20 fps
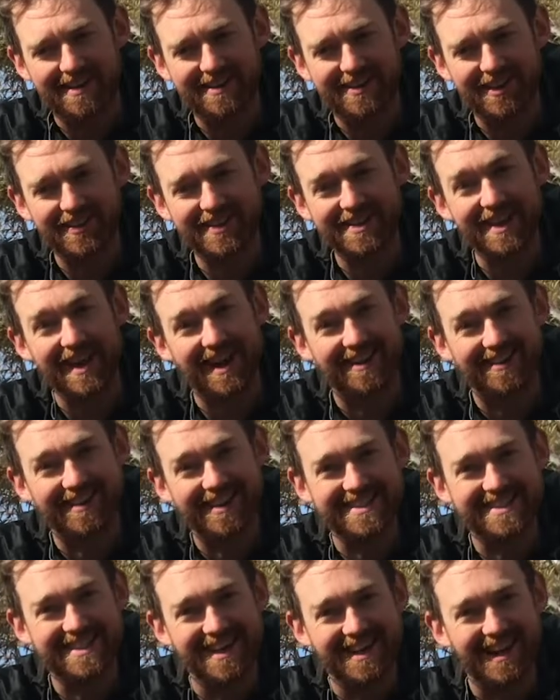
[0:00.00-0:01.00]
got the
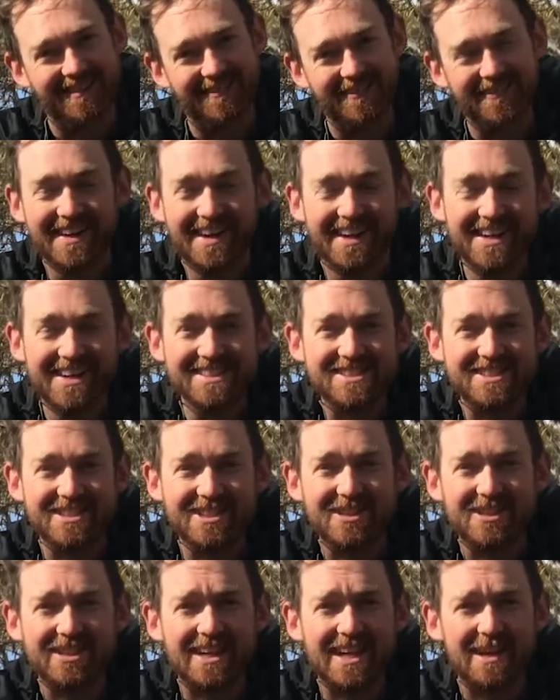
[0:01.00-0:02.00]
courage up
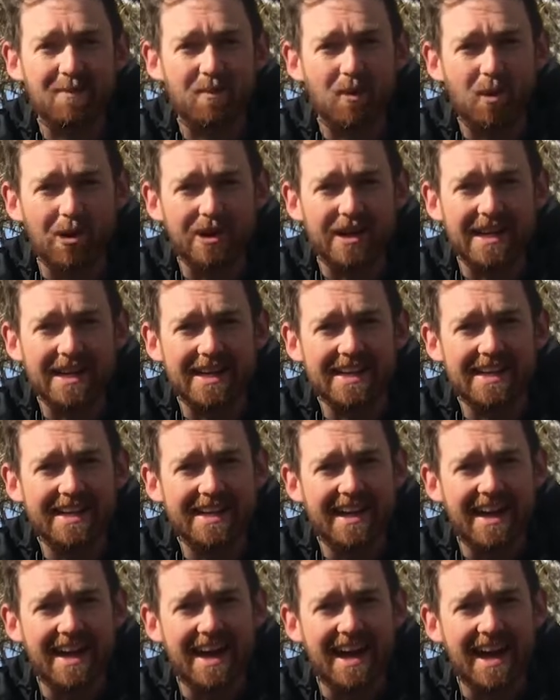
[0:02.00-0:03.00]
to keep walking,
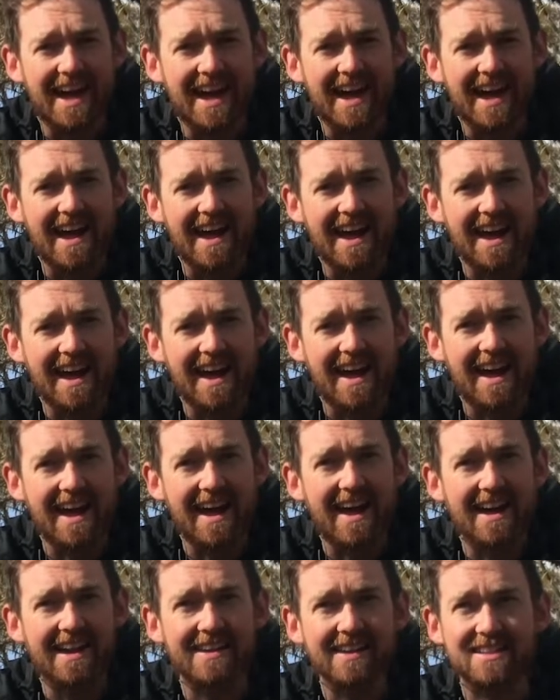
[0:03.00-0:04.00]

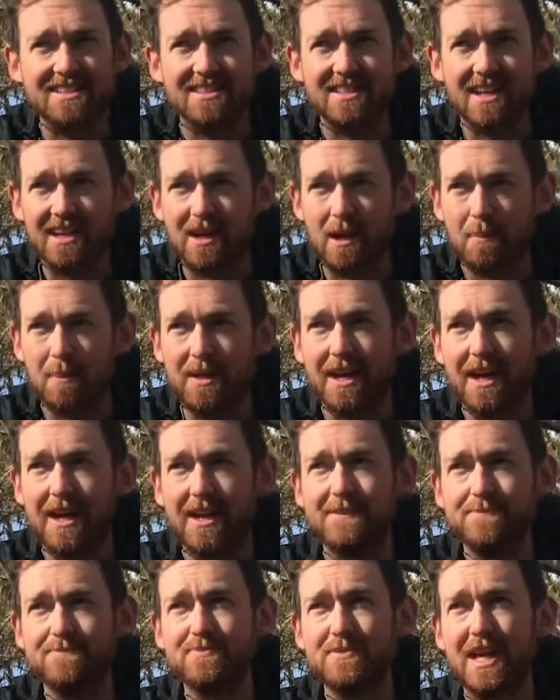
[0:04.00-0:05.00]
and it started up
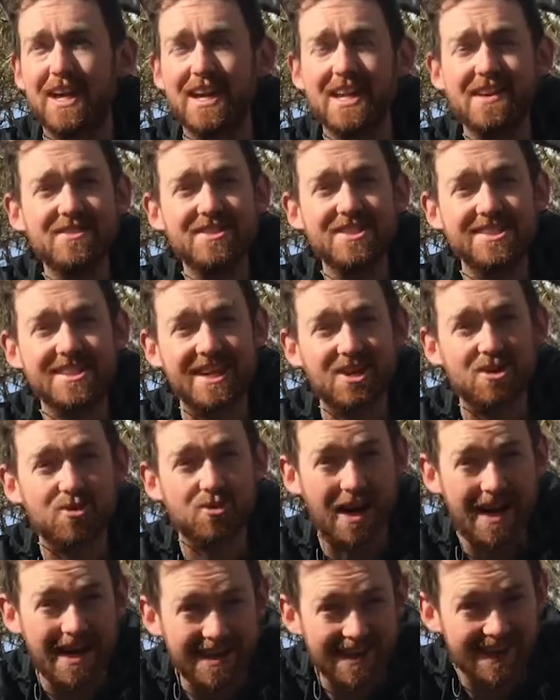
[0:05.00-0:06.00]
again, and it even started
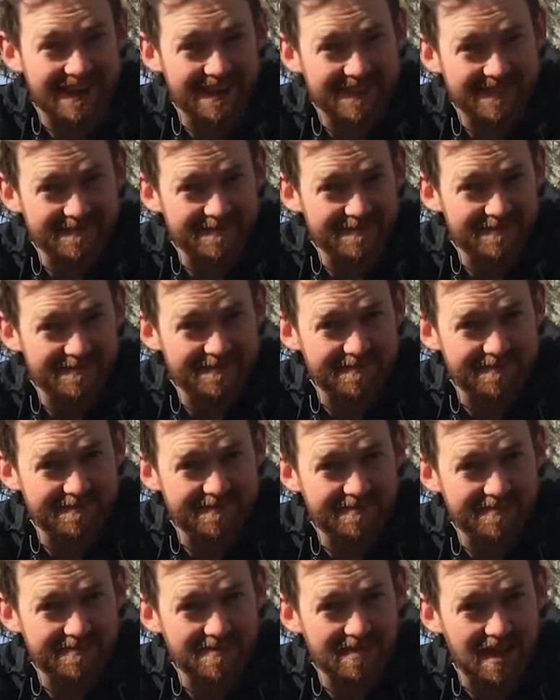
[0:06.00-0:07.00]
raining.
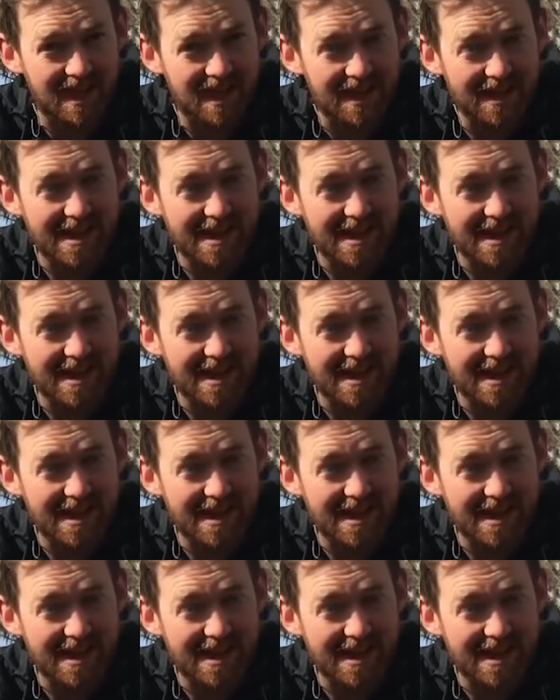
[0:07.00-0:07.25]
And